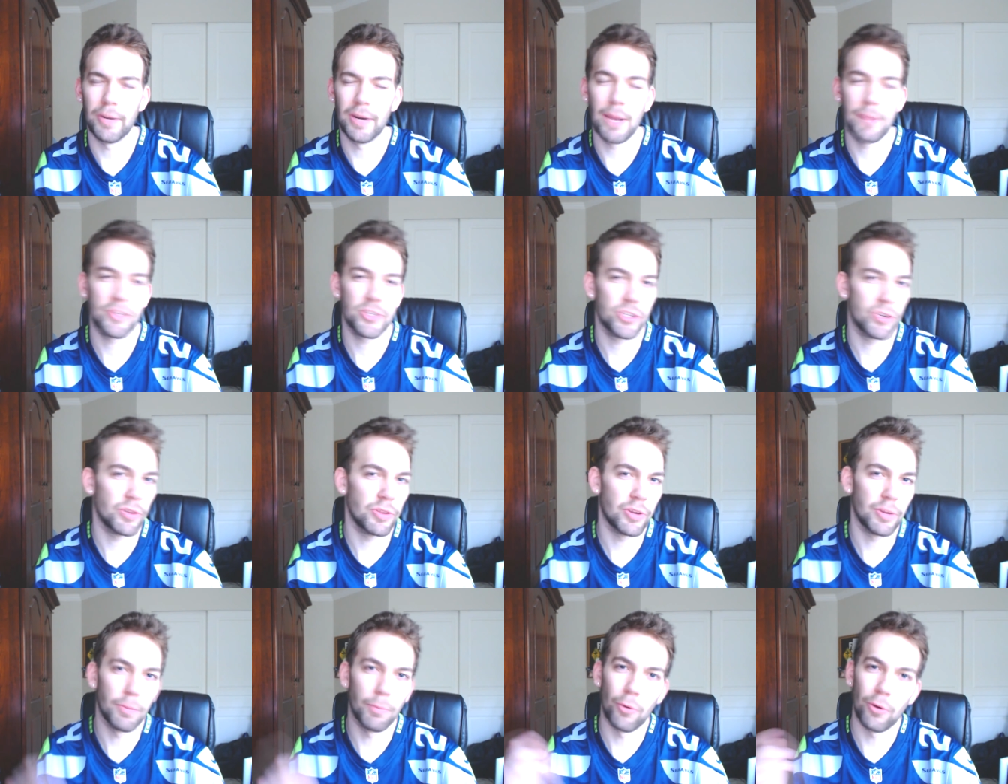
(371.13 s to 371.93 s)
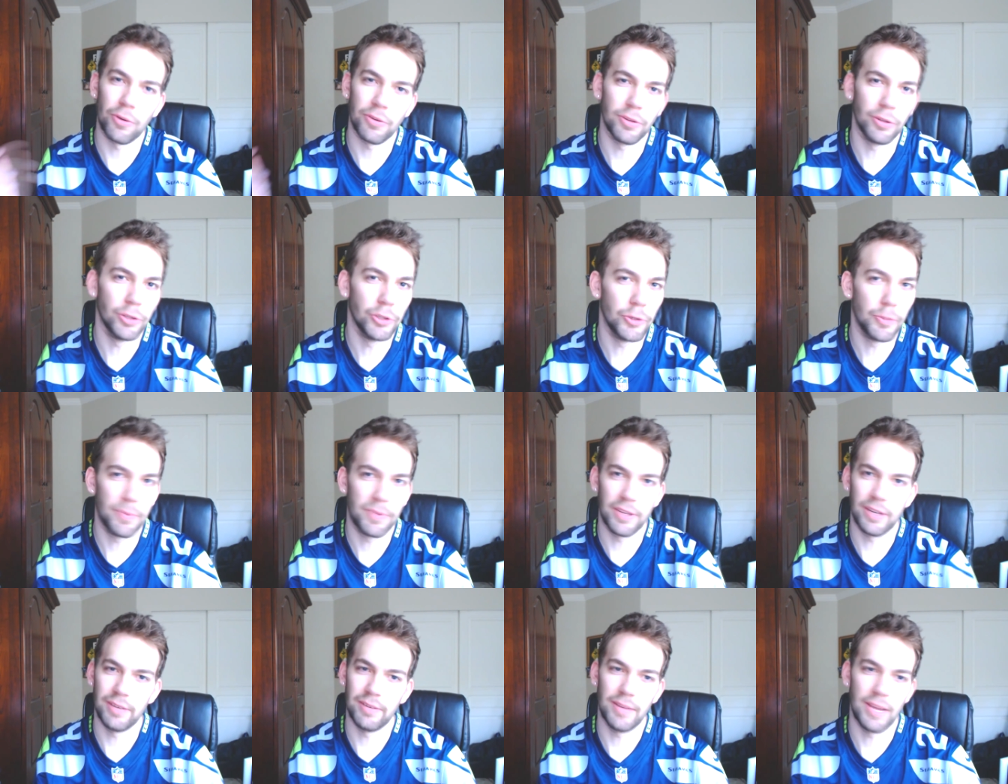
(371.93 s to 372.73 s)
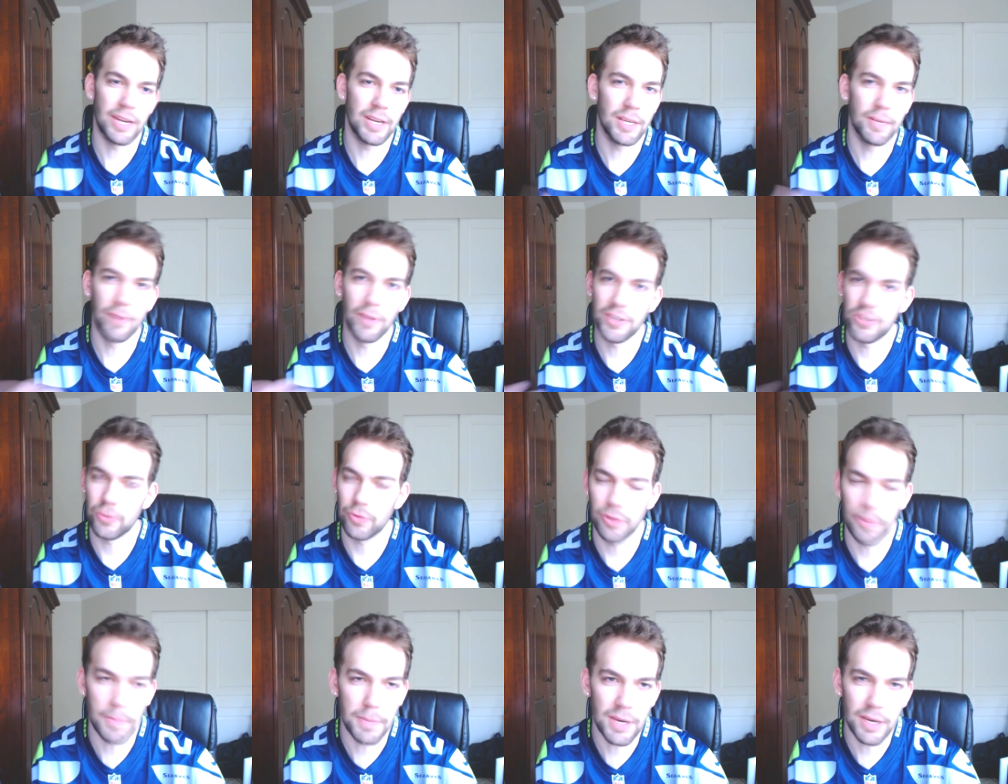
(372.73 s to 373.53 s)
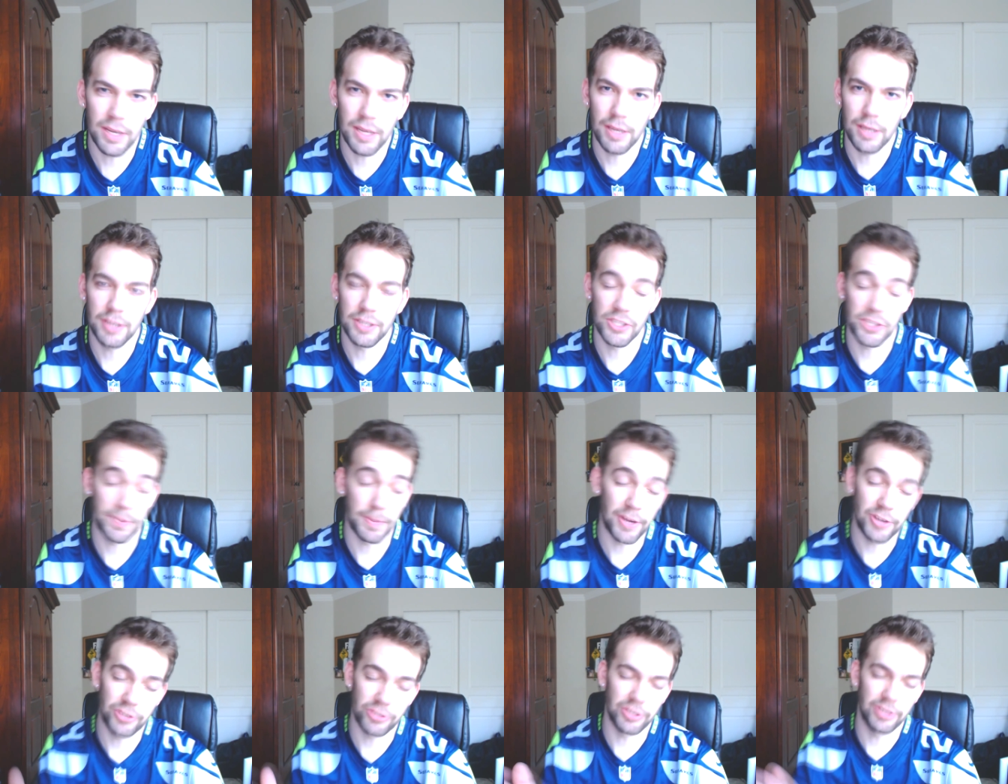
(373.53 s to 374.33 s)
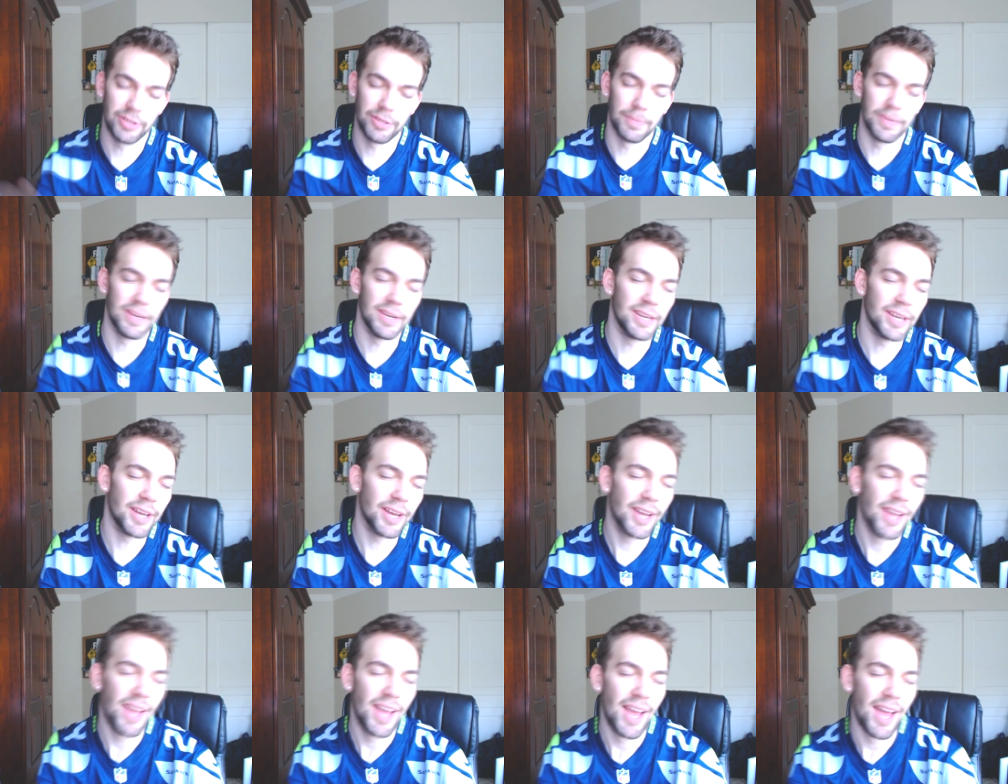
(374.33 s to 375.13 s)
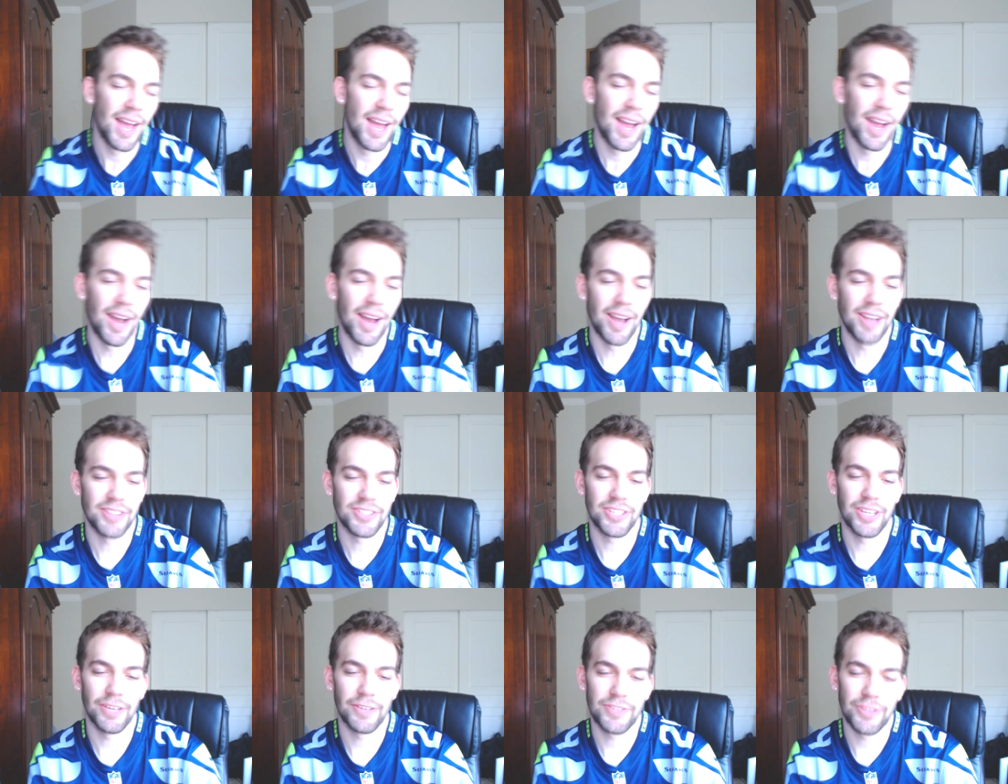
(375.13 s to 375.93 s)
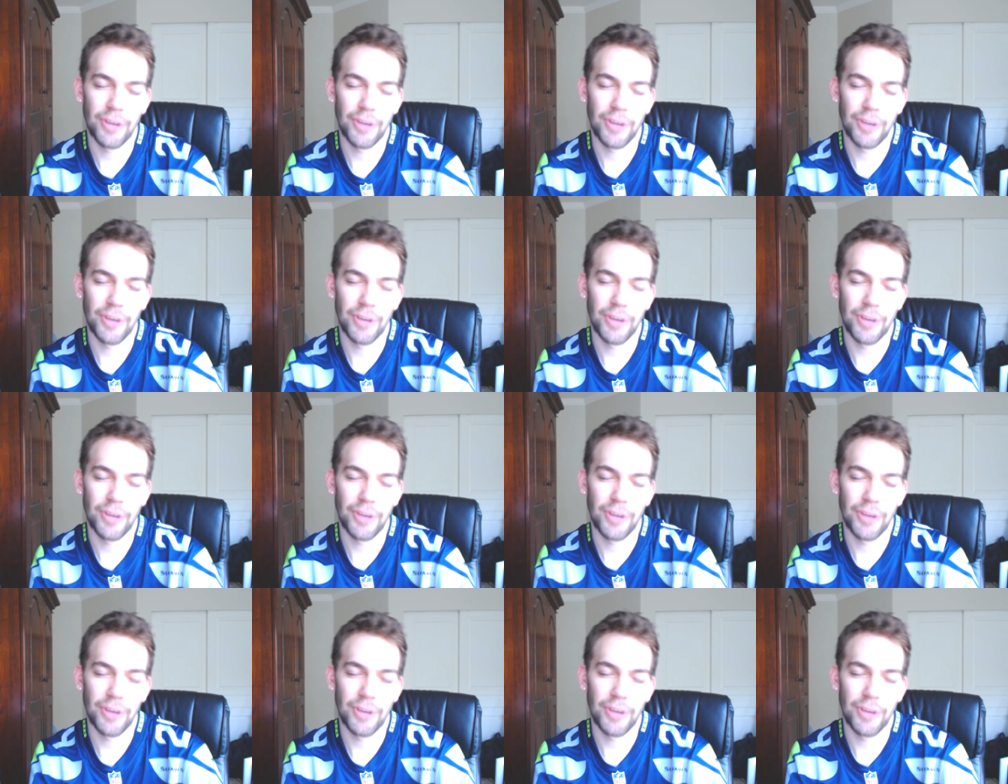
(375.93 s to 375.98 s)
And I'm sure they're more in the loop than any of us or the media is, especially the media and stuff.